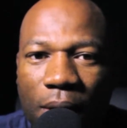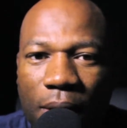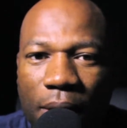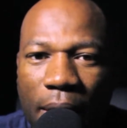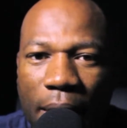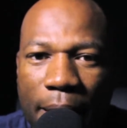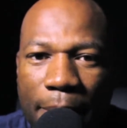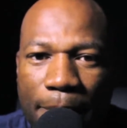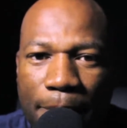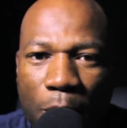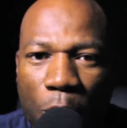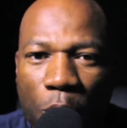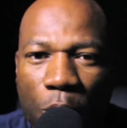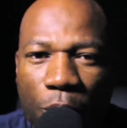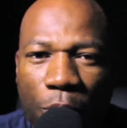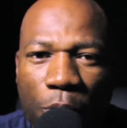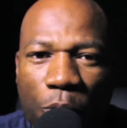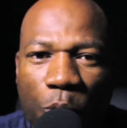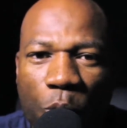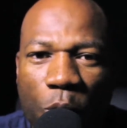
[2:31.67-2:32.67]
They
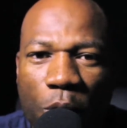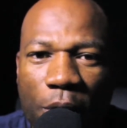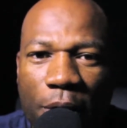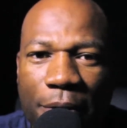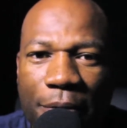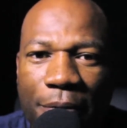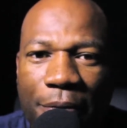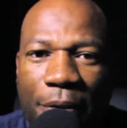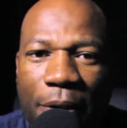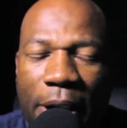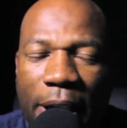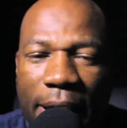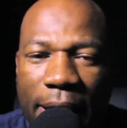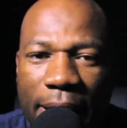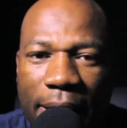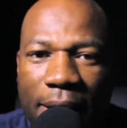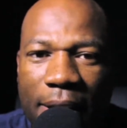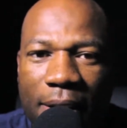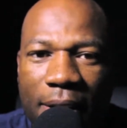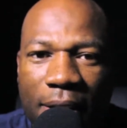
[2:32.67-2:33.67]
both were
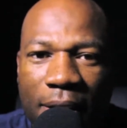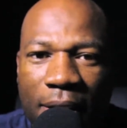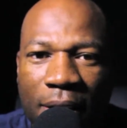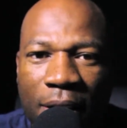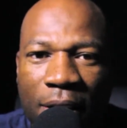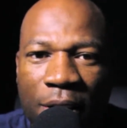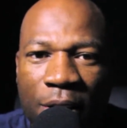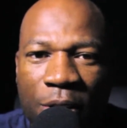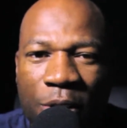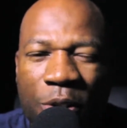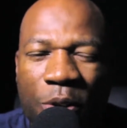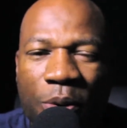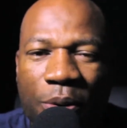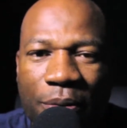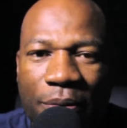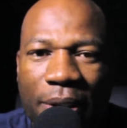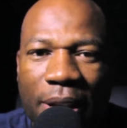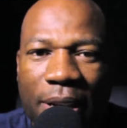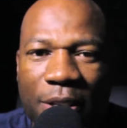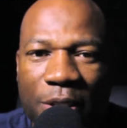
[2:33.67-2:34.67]
afraid to
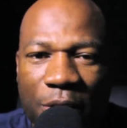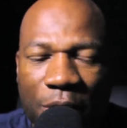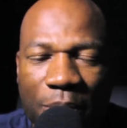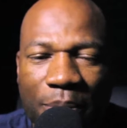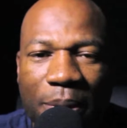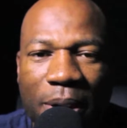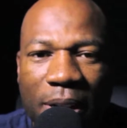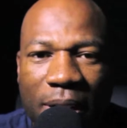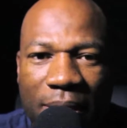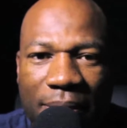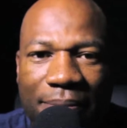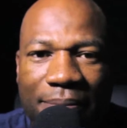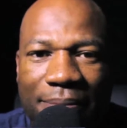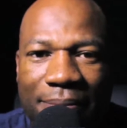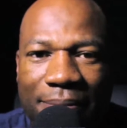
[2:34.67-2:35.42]
invest their money,